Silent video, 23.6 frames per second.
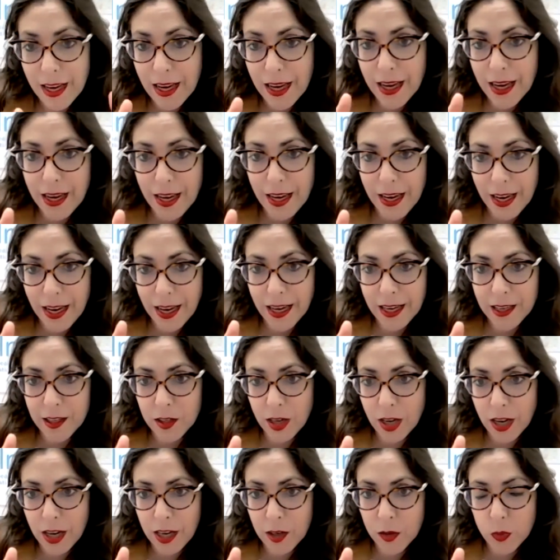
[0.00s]

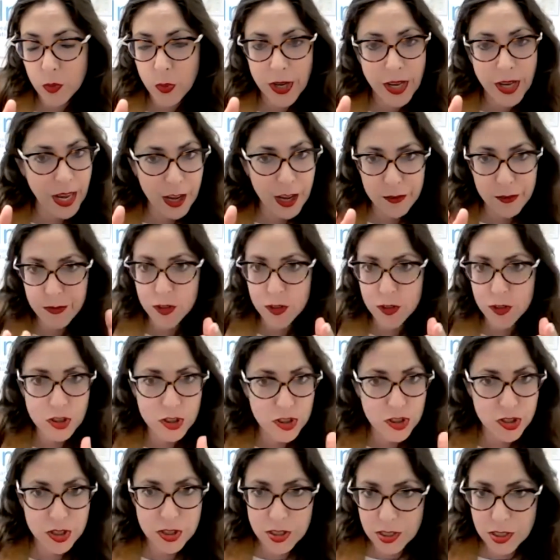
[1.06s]
And we have
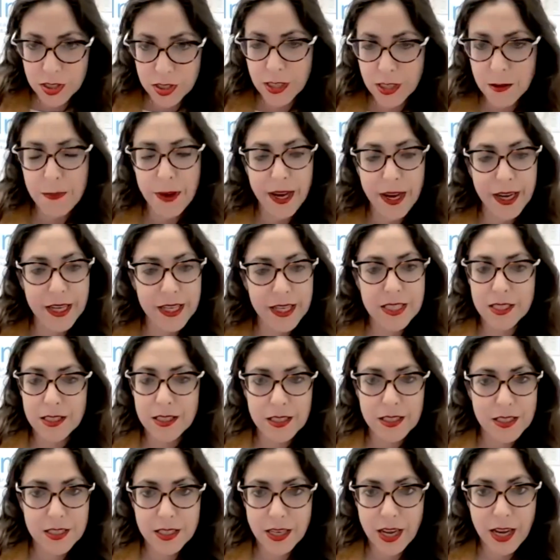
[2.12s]
huge debates
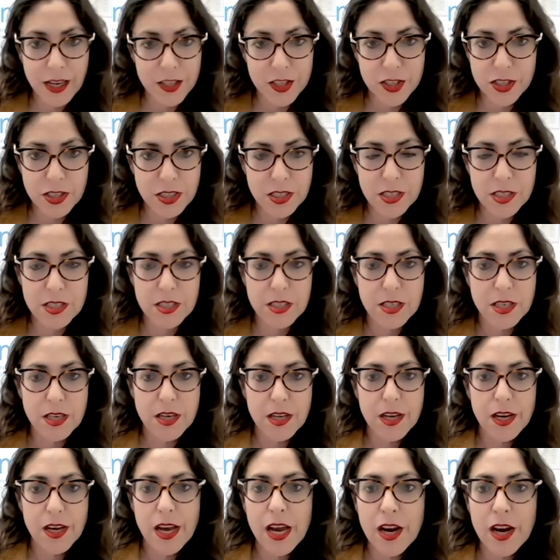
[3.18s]
and discussions
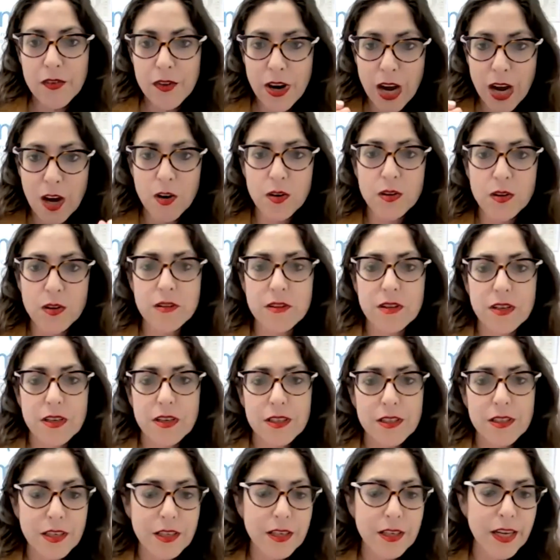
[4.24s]
around
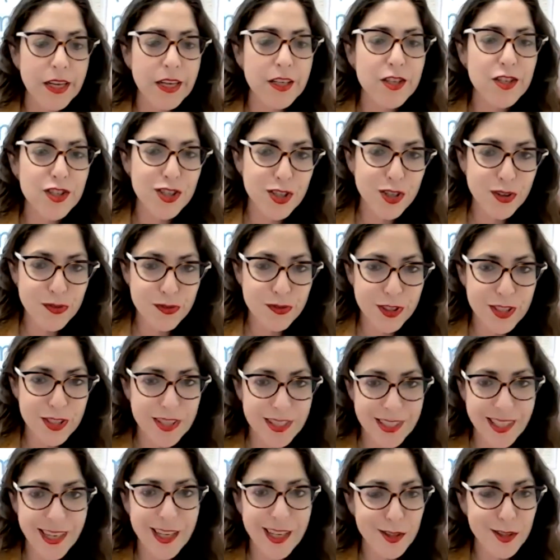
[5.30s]
the nature of the
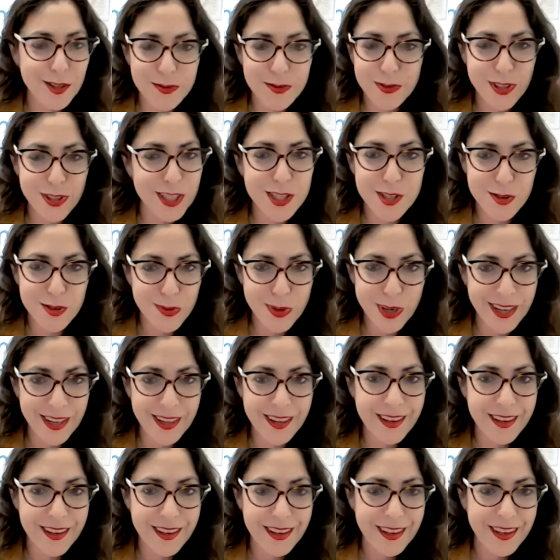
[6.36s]
state of
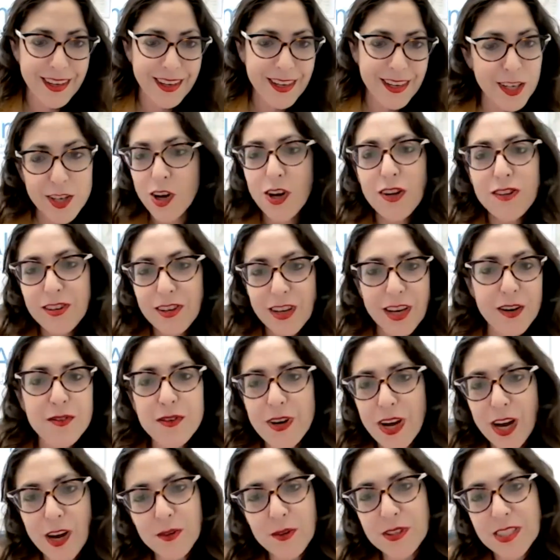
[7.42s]
Israel, not
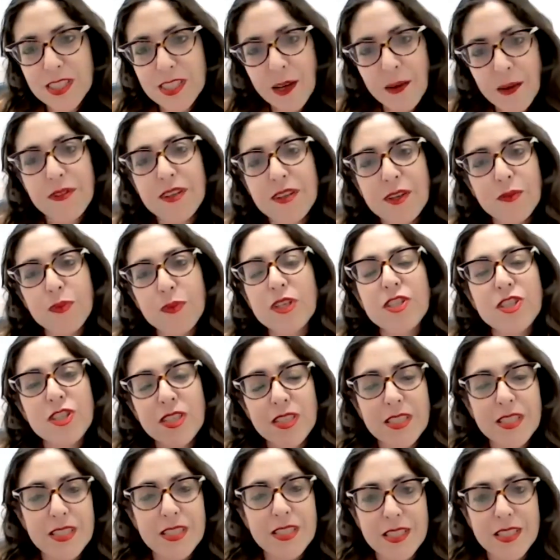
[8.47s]
around something
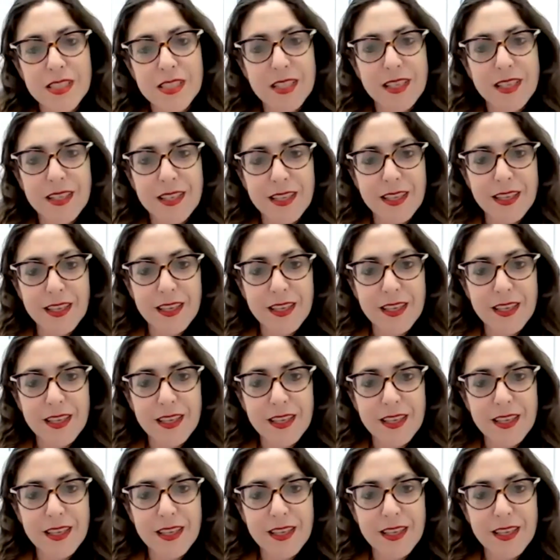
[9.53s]
which is